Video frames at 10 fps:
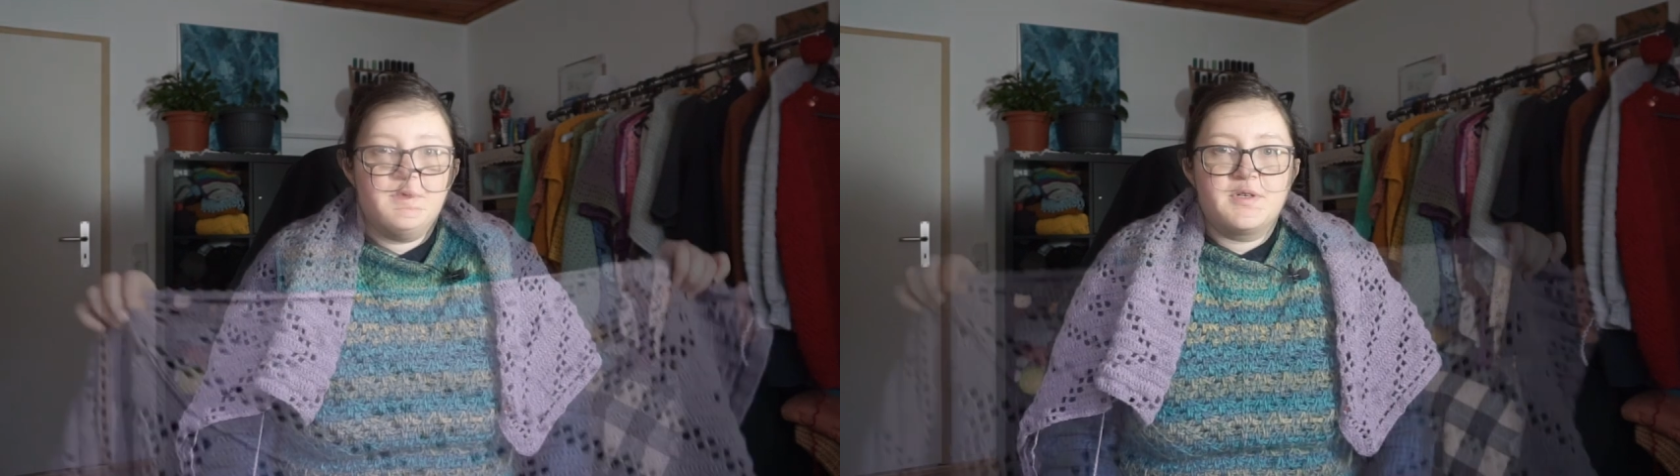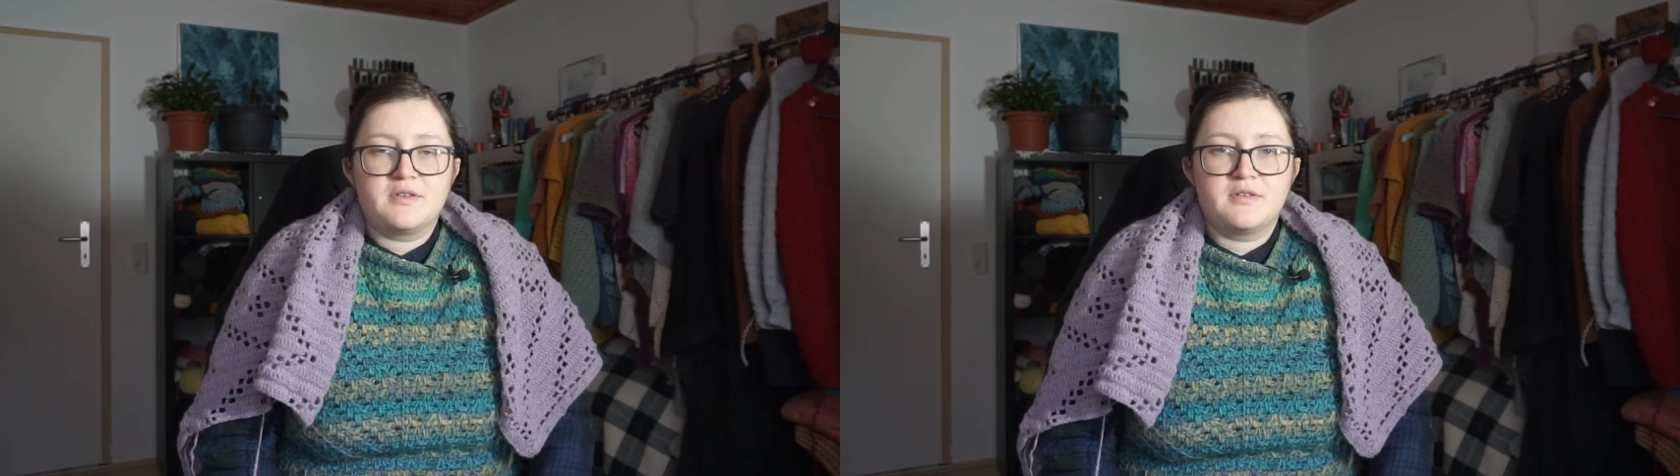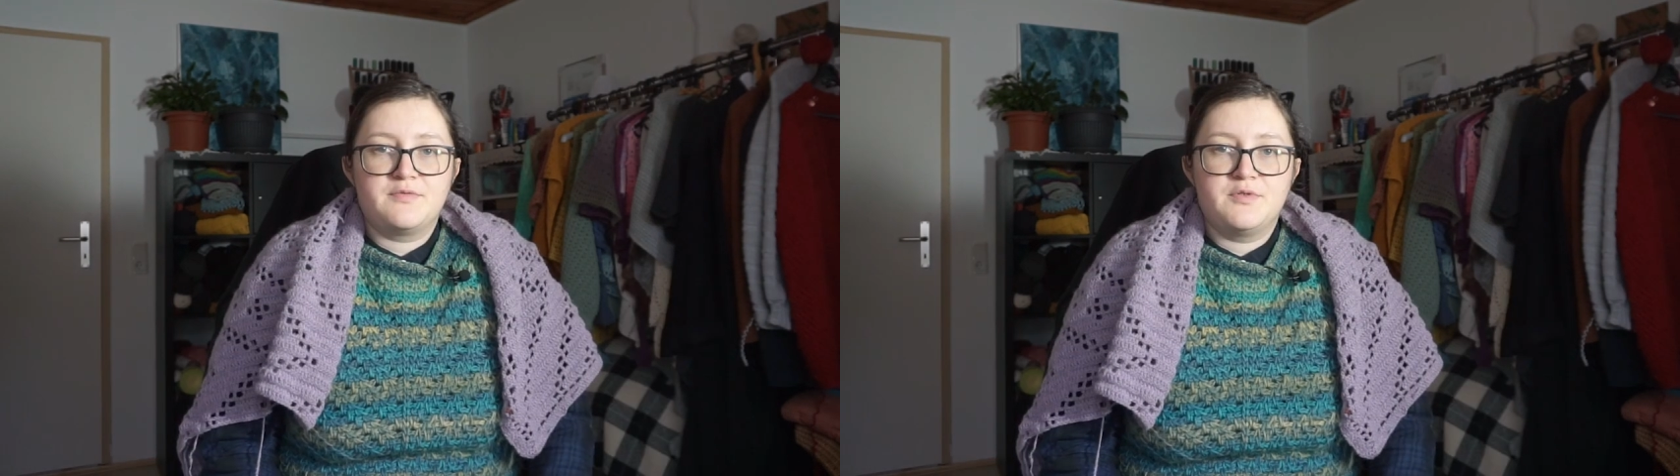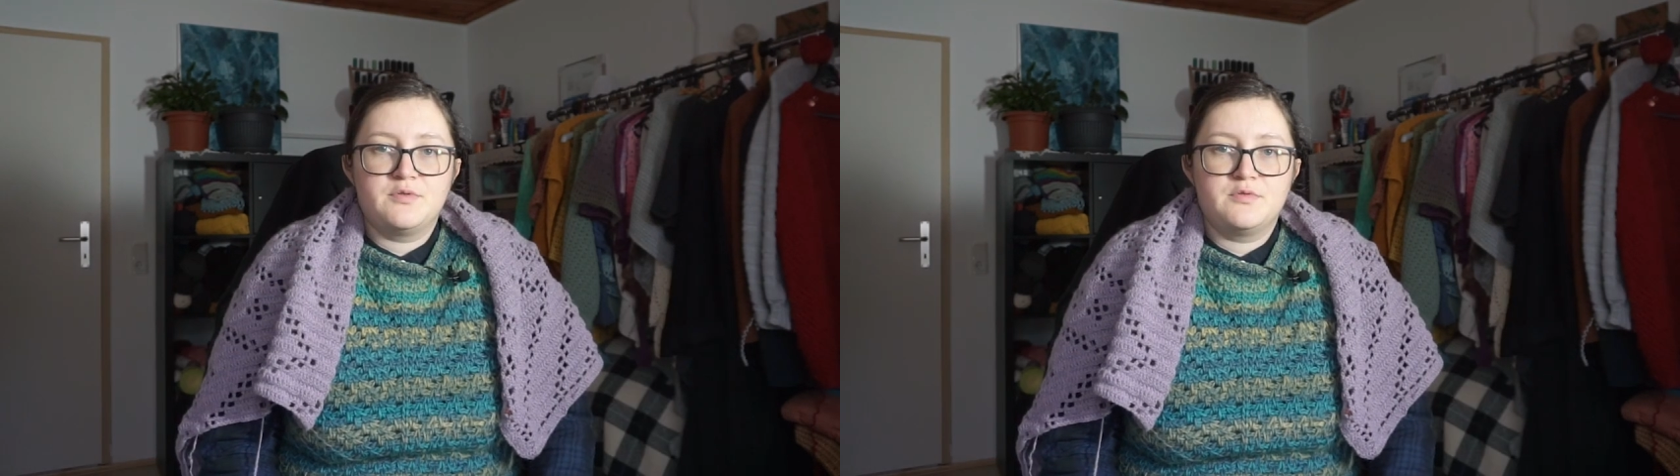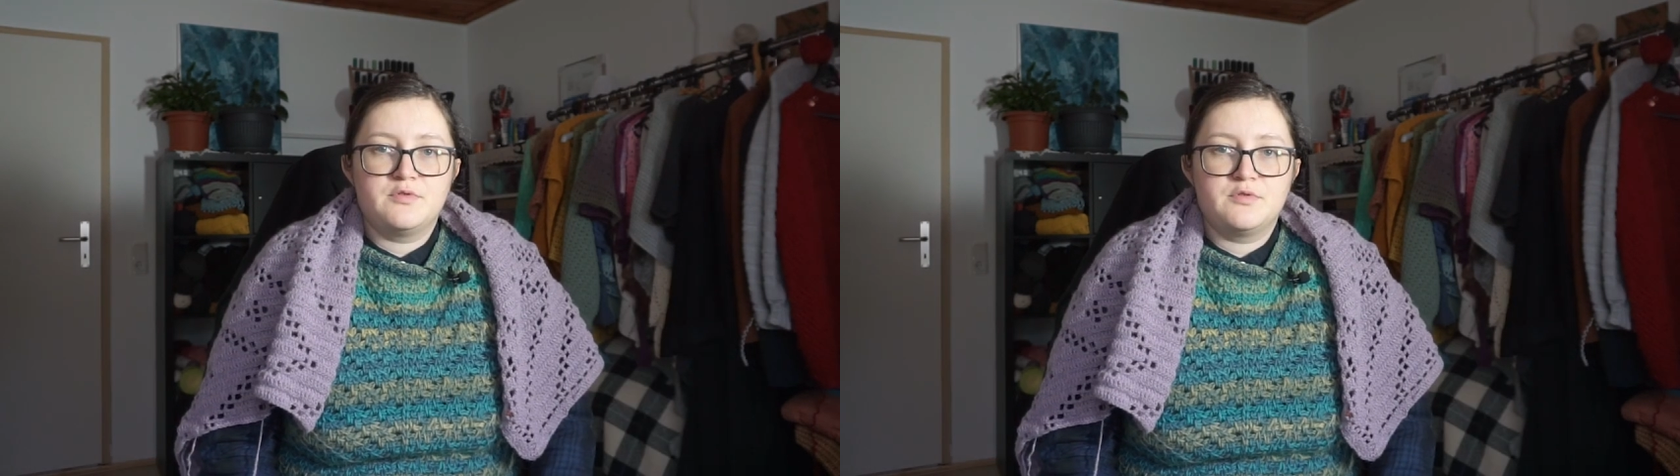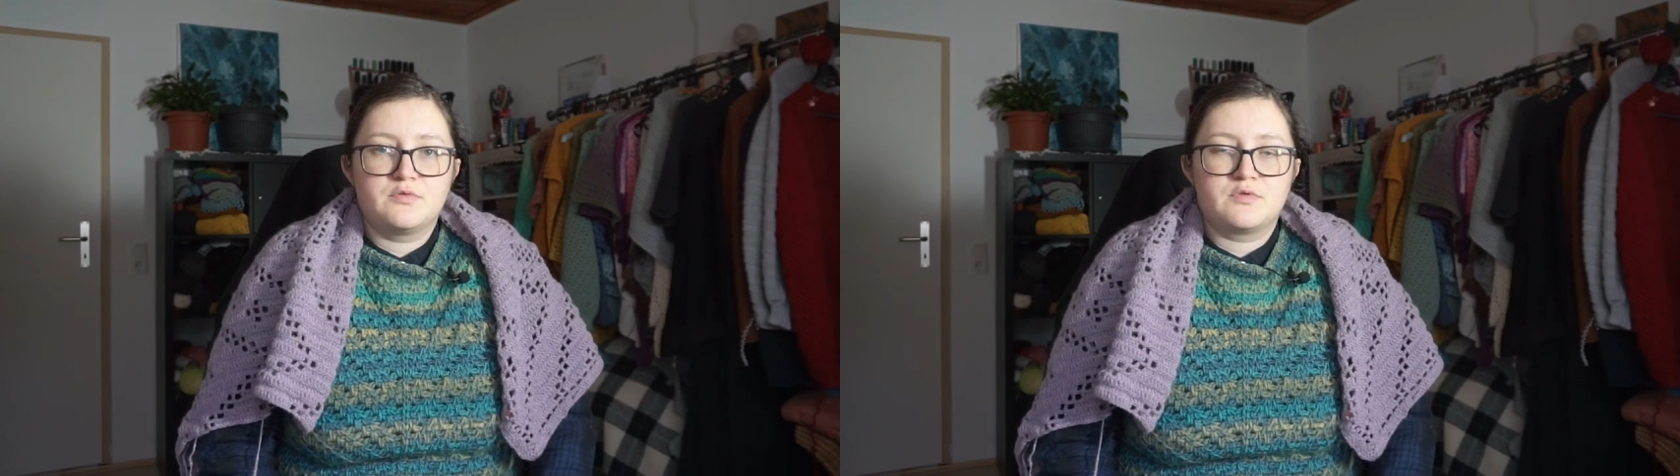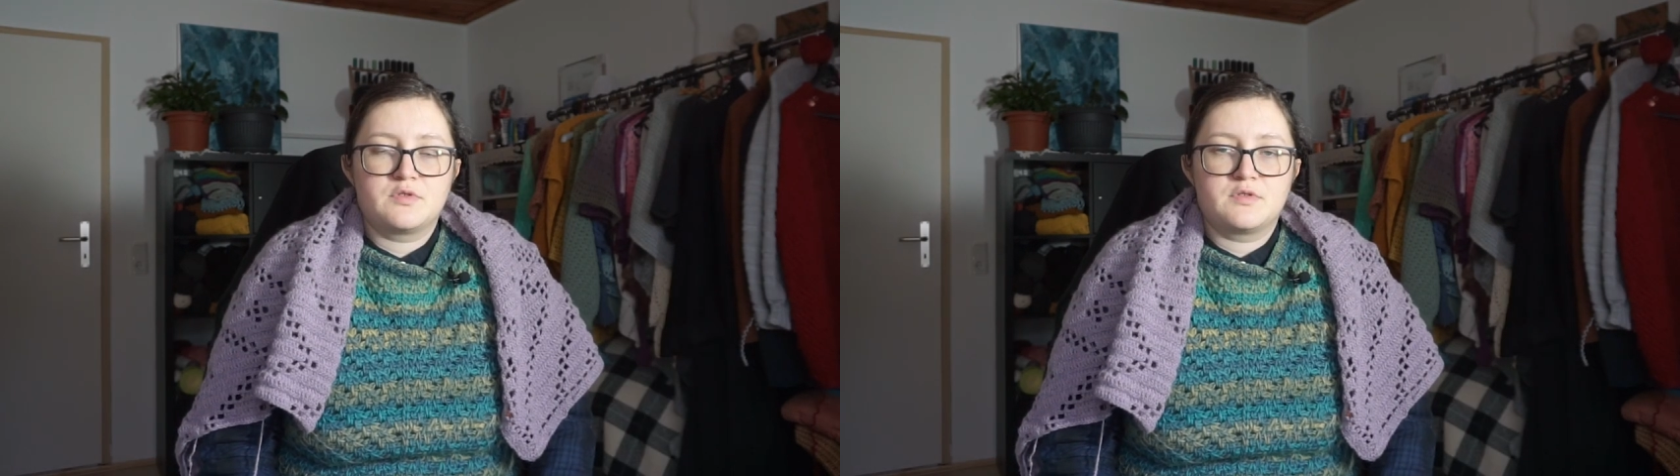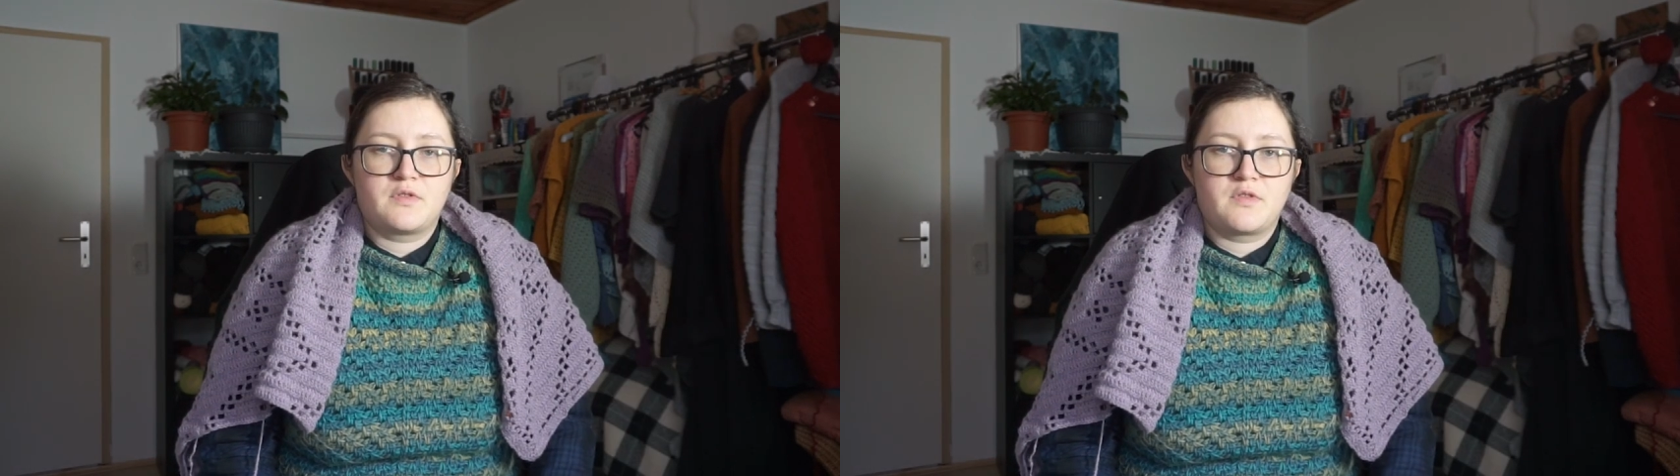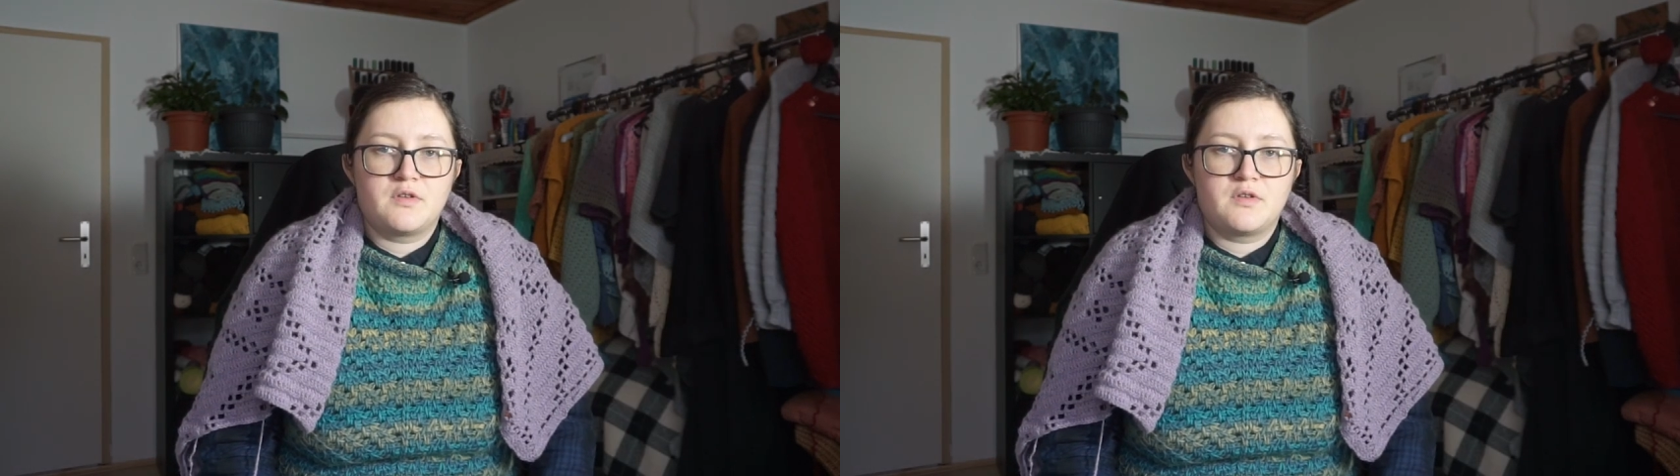But if you use